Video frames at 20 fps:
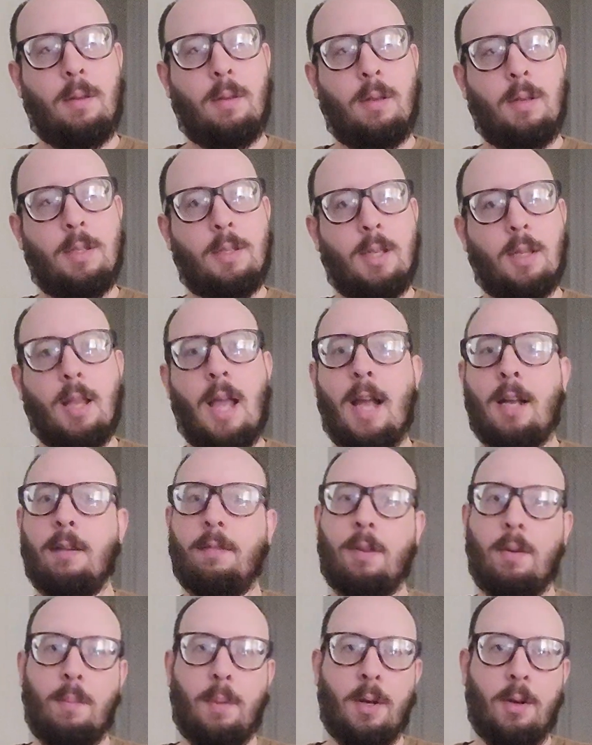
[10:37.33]
is a lack of
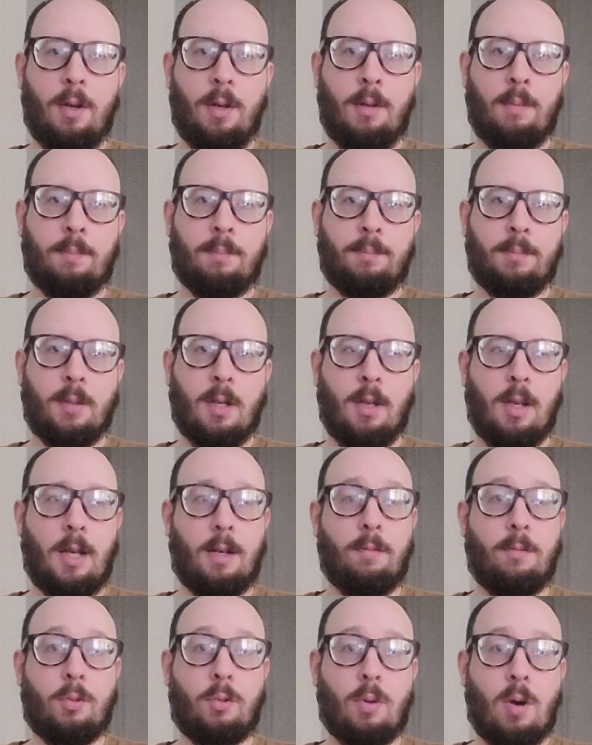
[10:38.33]
community, a lack
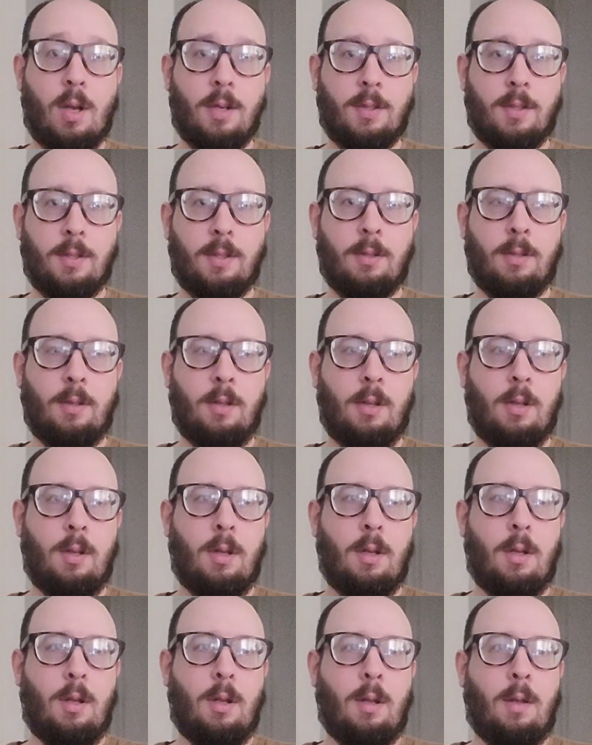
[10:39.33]
of trust,
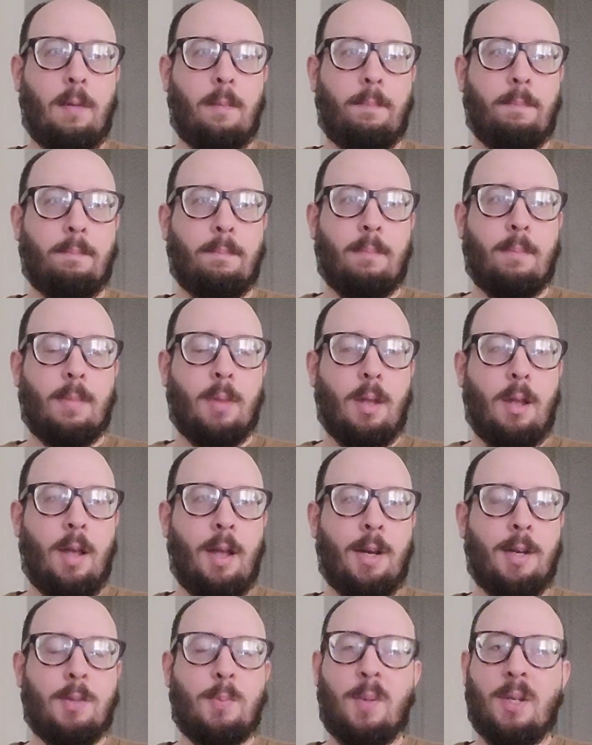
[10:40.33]

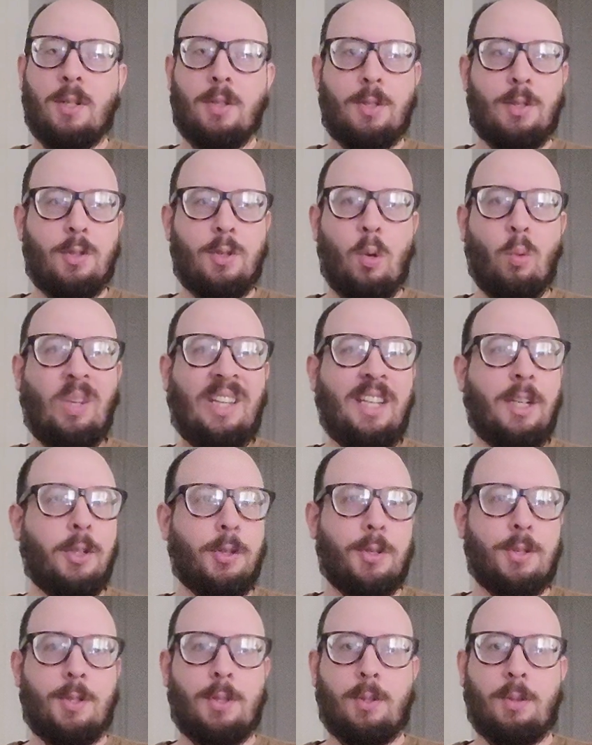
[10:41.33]
and it's because there's no
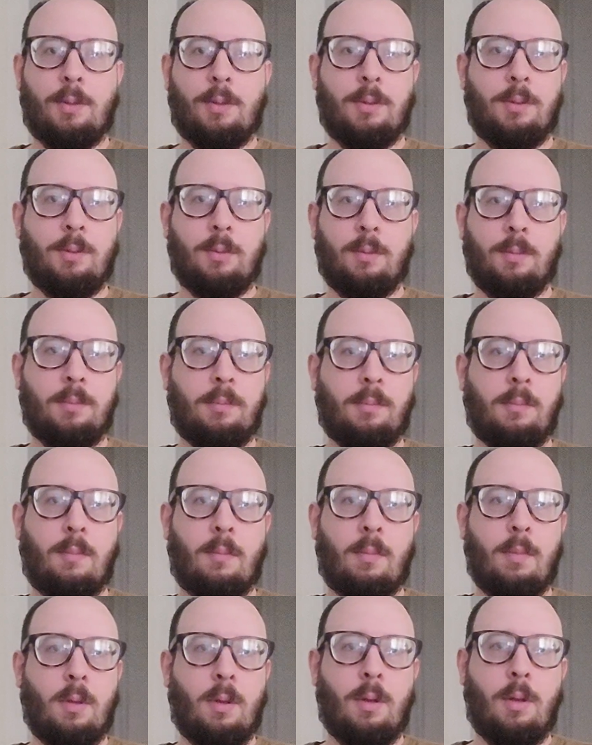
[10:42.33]
leaders.
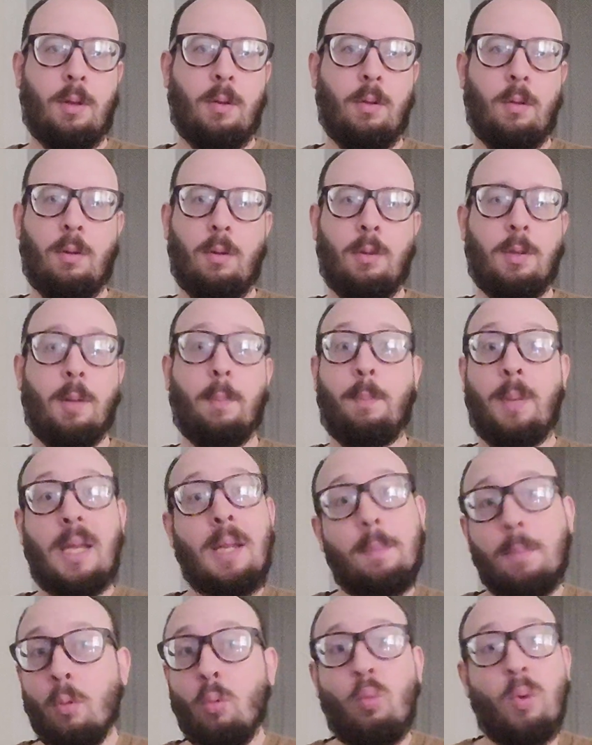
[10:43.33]
The
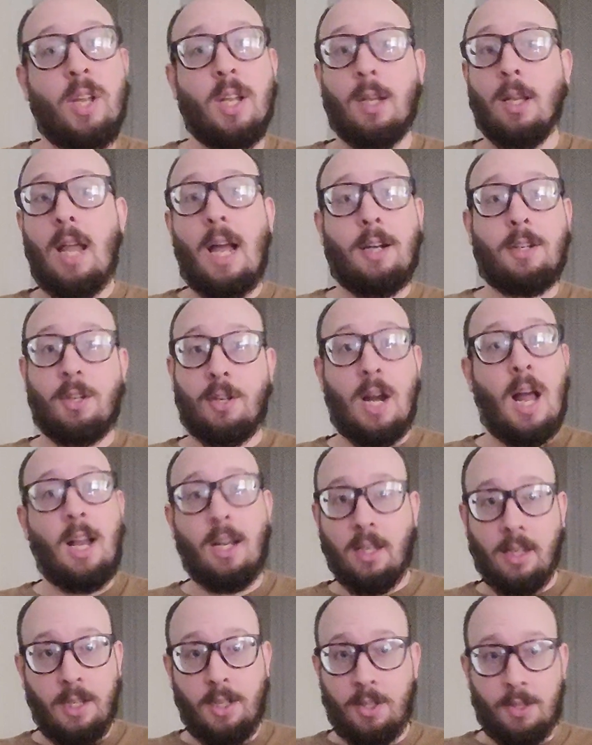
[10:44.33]
people we elect are
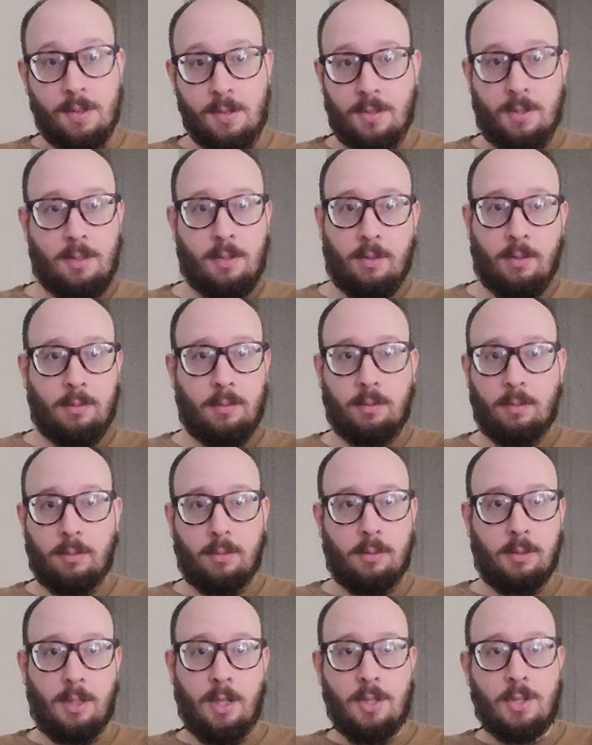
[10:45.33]
not leaders.
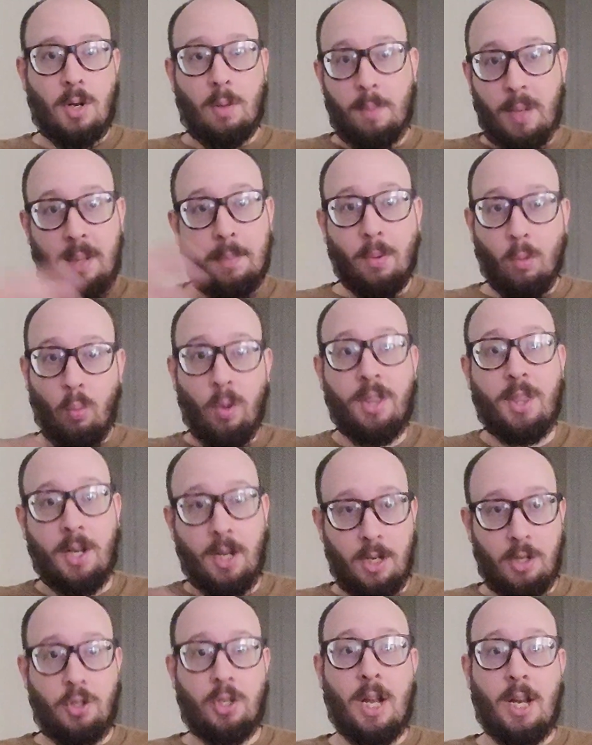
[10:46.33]
These are people with an
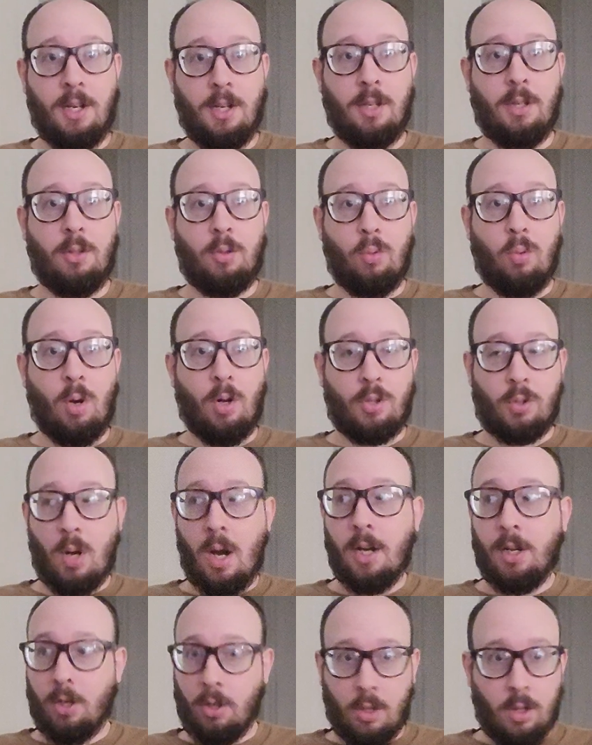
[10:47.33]
agenda who are
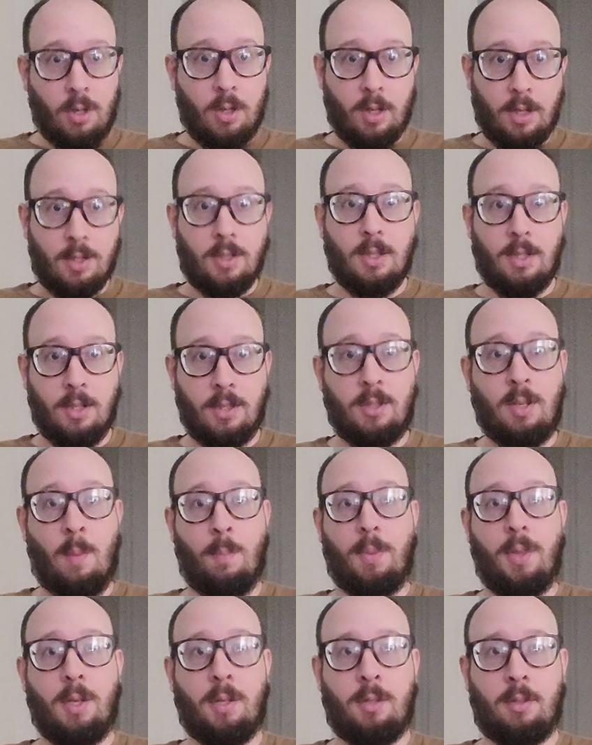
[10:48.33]
trying to herd us into
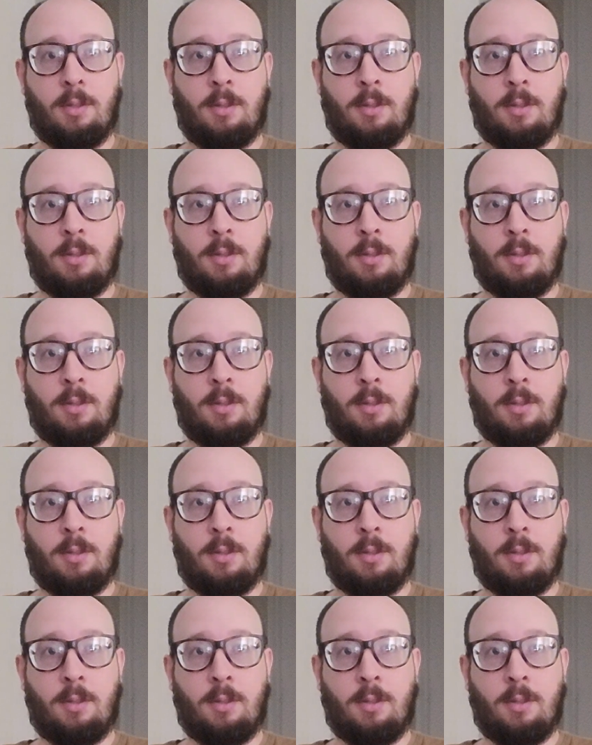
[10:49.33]
something.